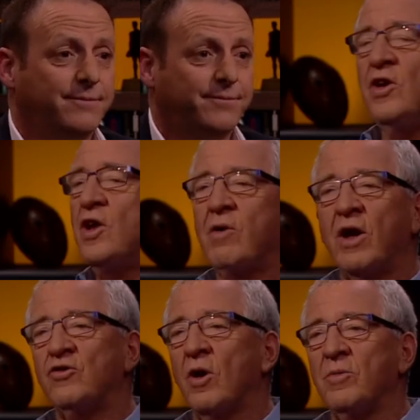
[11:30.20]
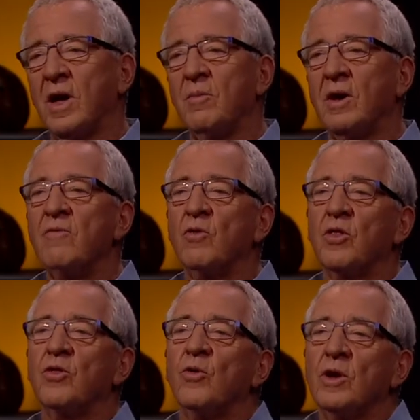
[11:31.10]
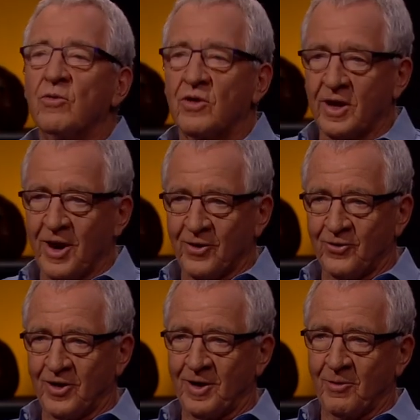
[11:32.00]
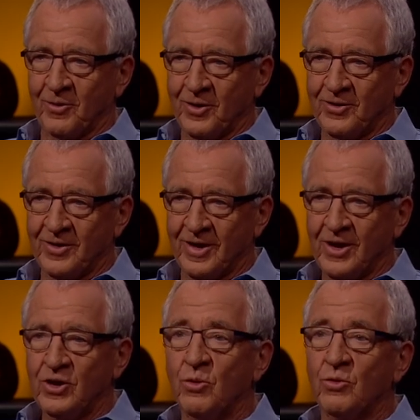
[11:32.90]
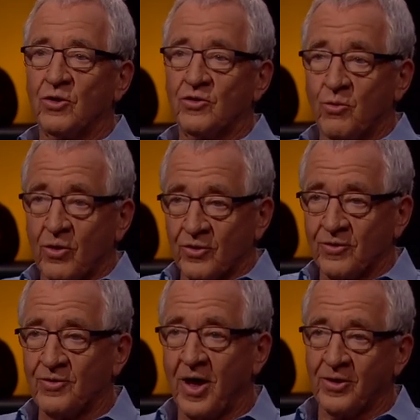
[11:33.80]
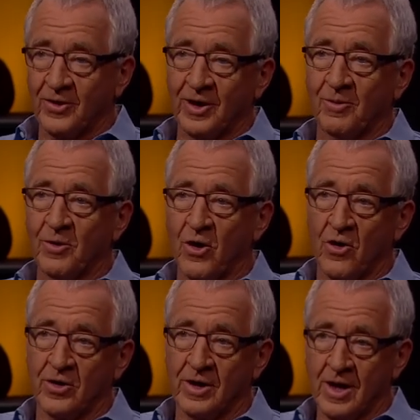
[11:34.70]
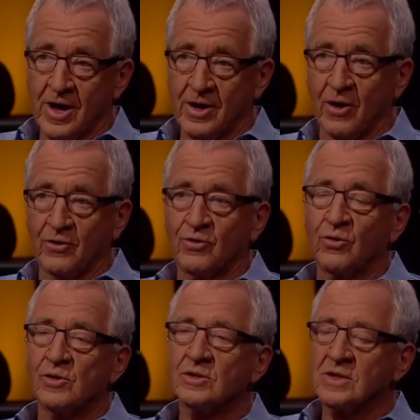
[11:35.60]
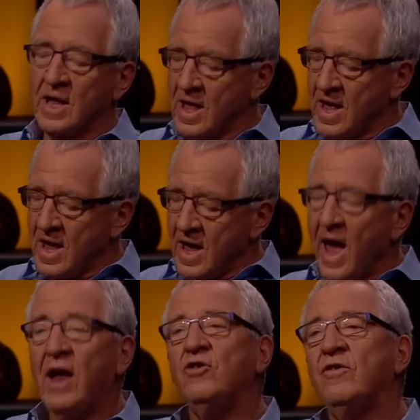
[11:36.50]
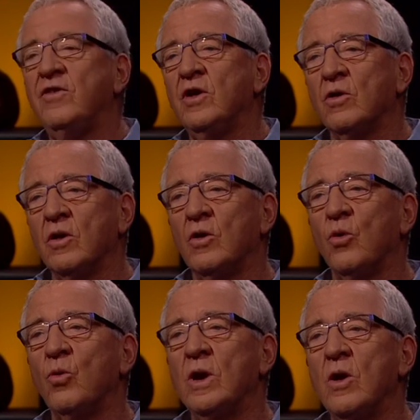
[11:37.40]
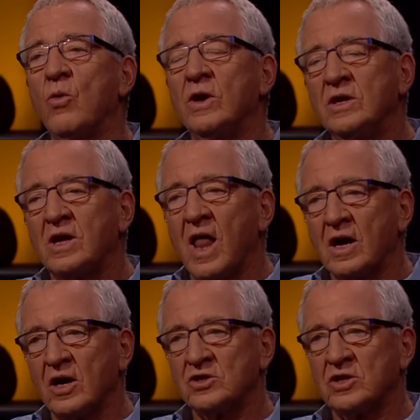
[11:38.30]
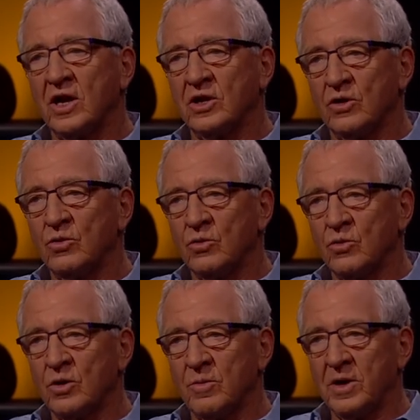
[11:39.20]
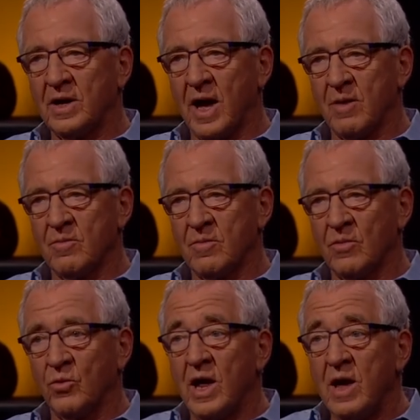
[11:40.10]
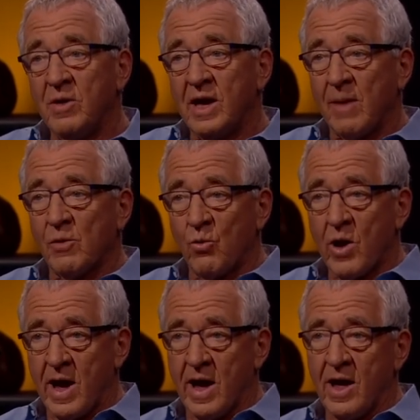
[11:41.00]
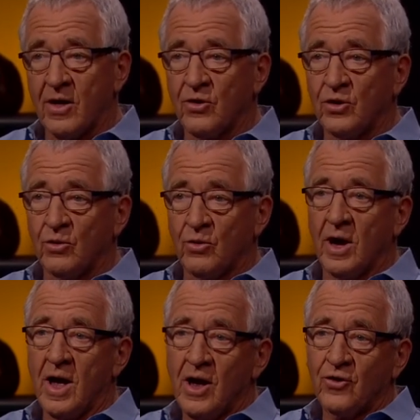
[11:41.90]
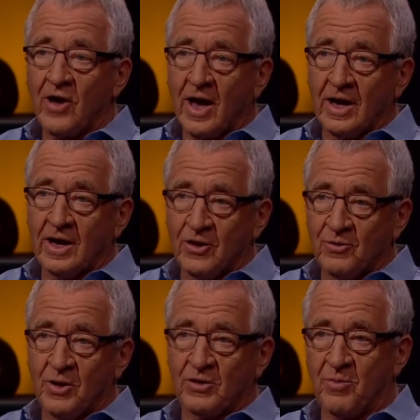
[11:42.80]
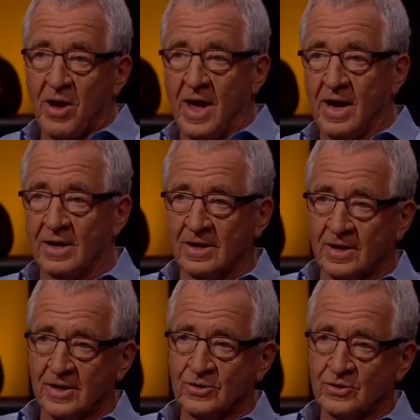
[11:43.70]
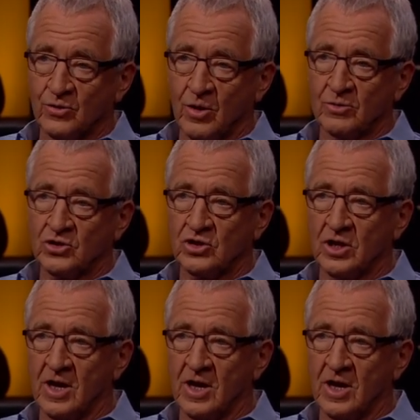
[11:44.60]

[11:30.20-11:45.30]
So you did a great job there. I mean, everyone thought he was going to go to GWS. You and the Swans have done the deal behind closed doors. How did you feel what did Clarko say to you when he became aware that you were taking his best player to an opposition